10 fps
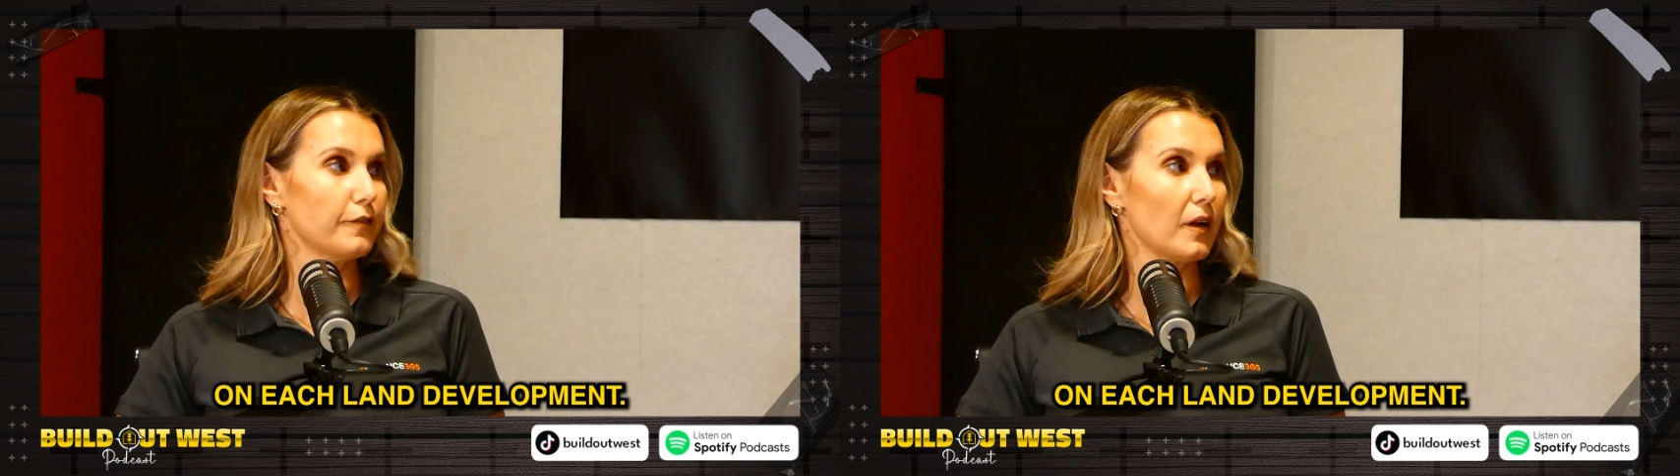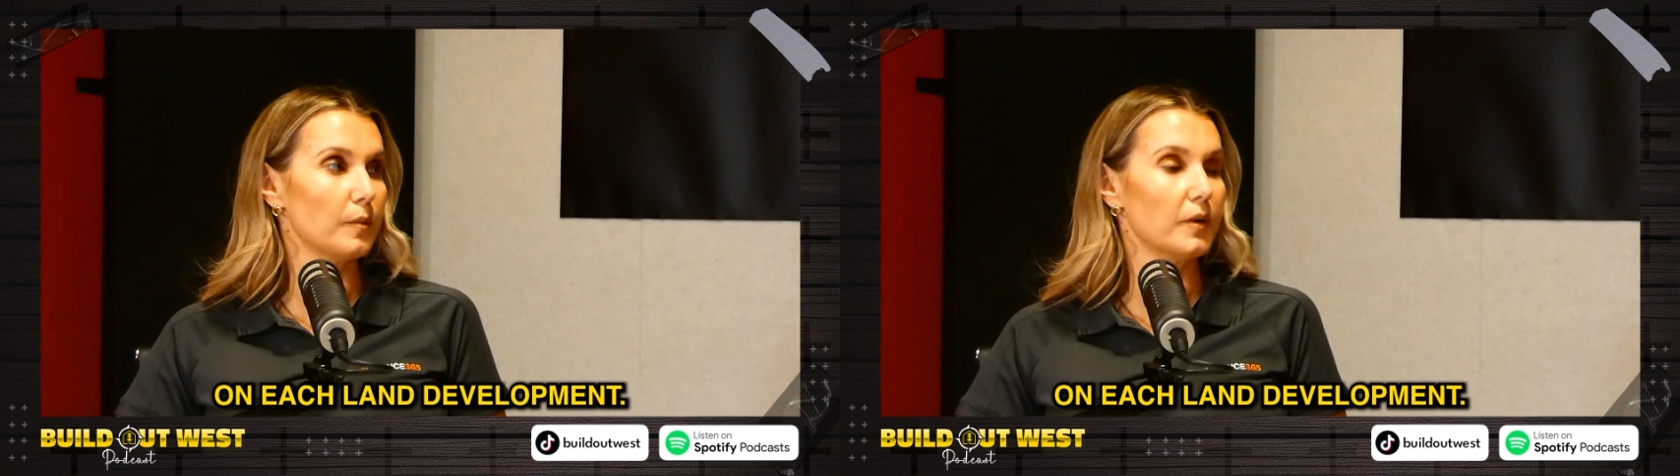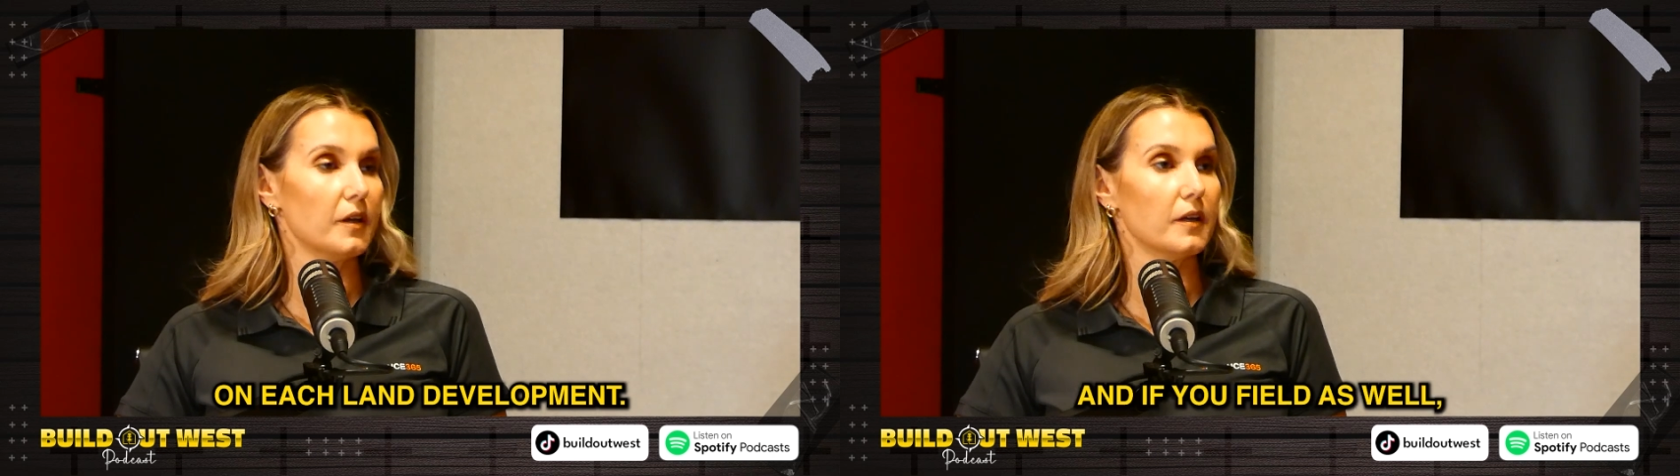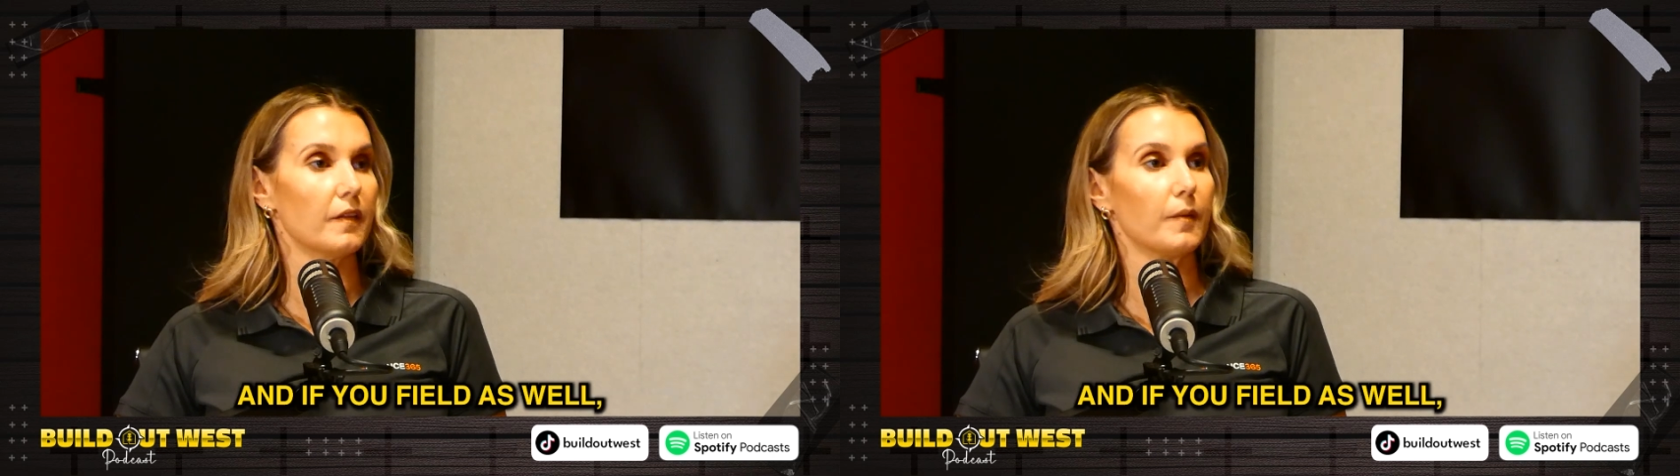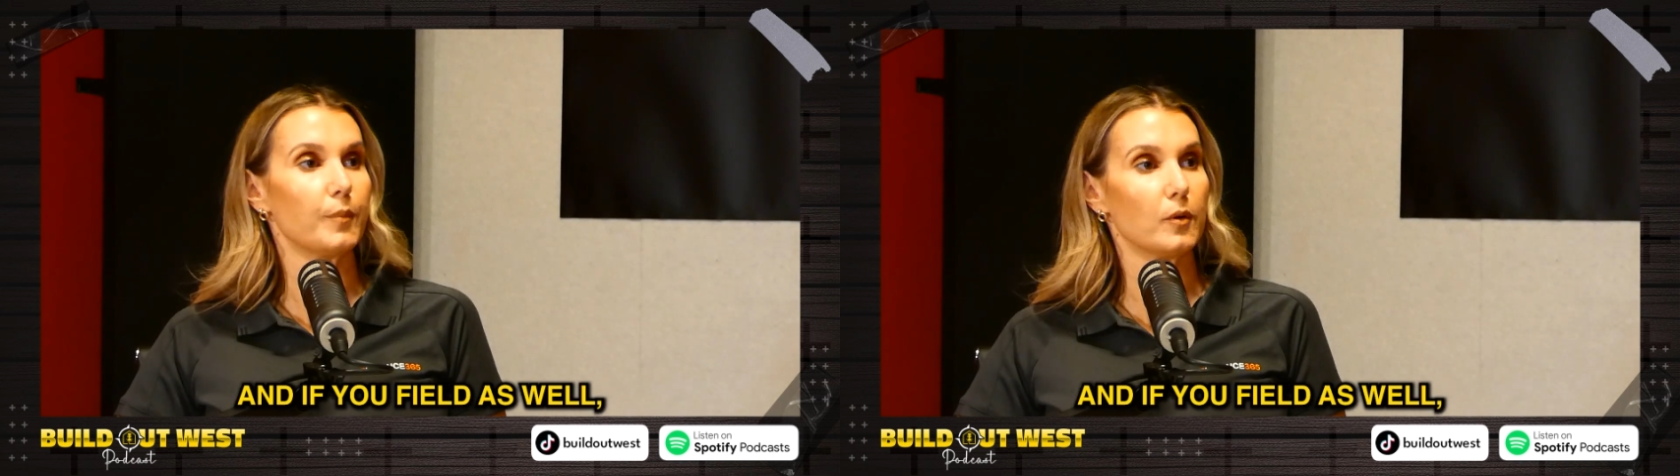development
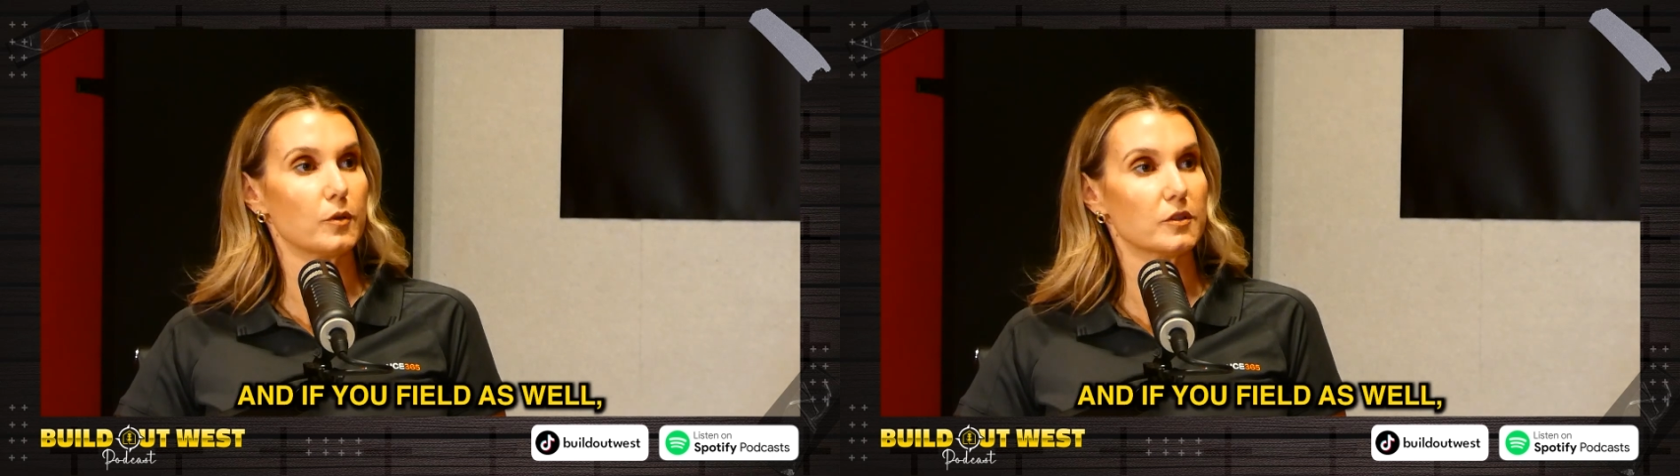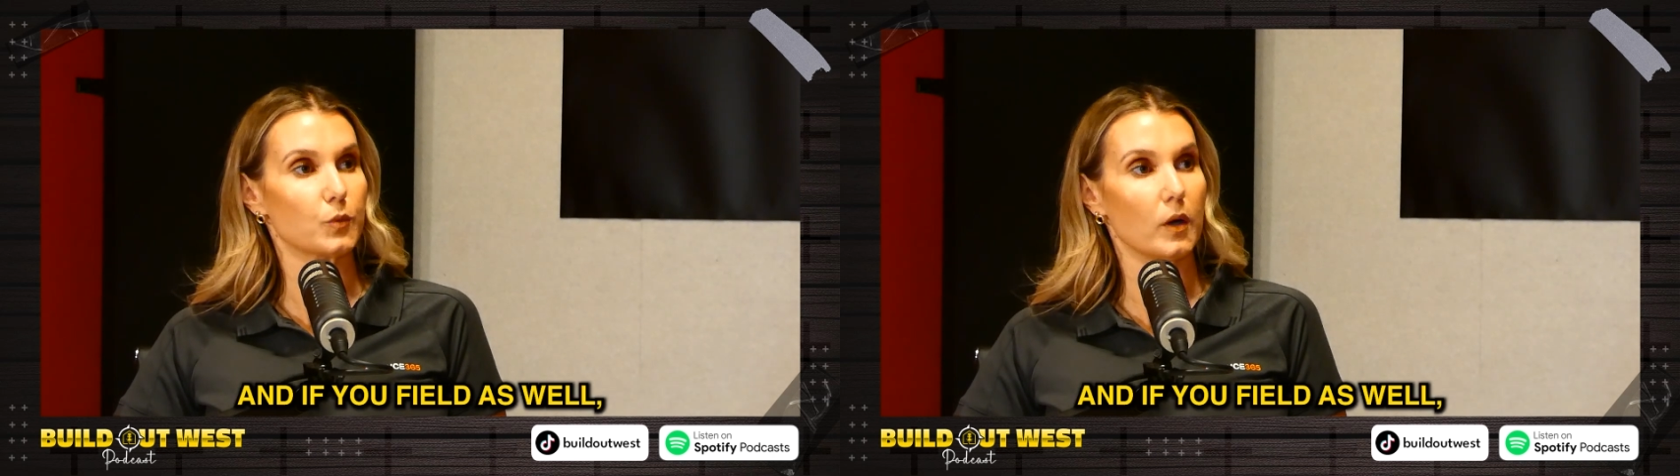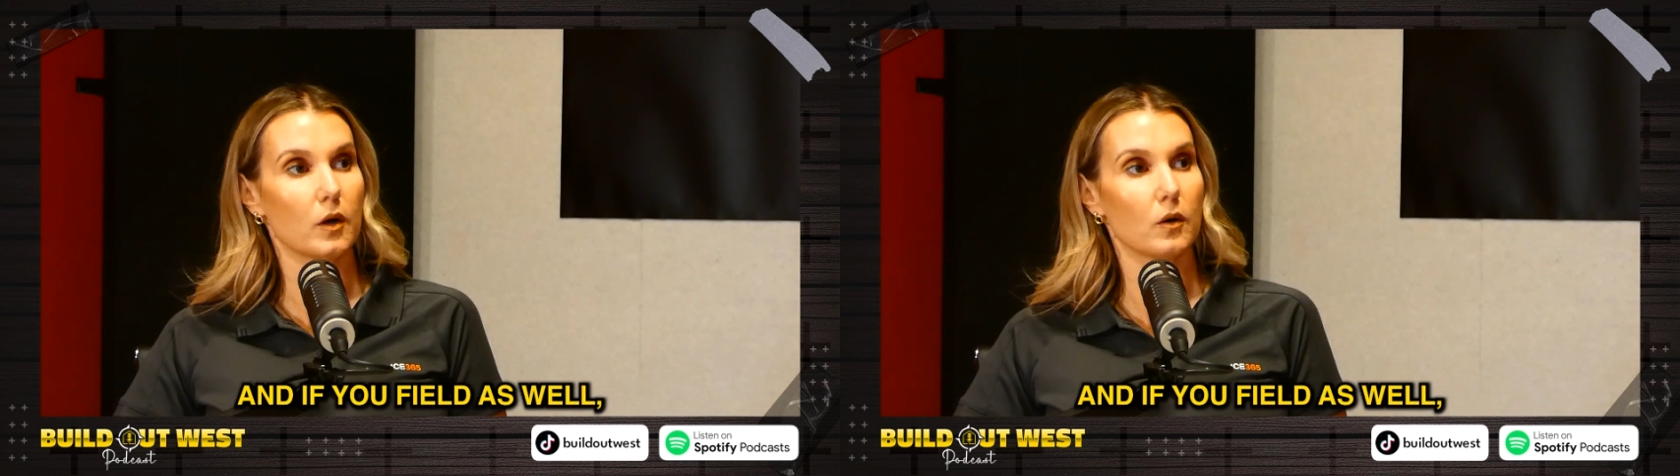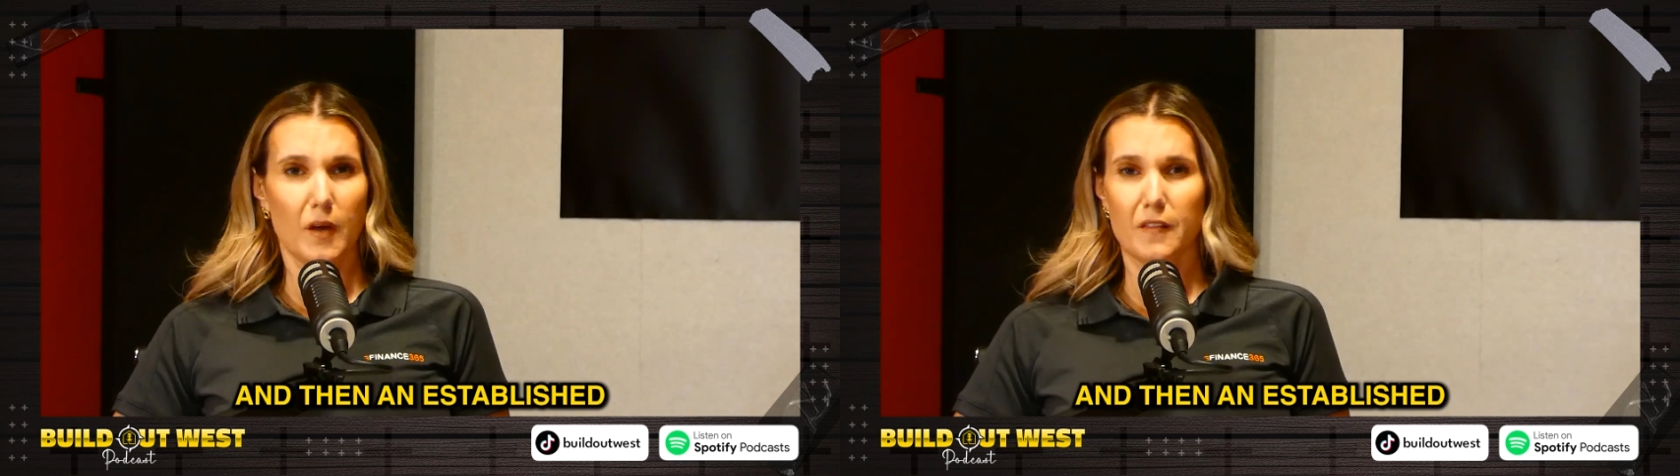and a build as well.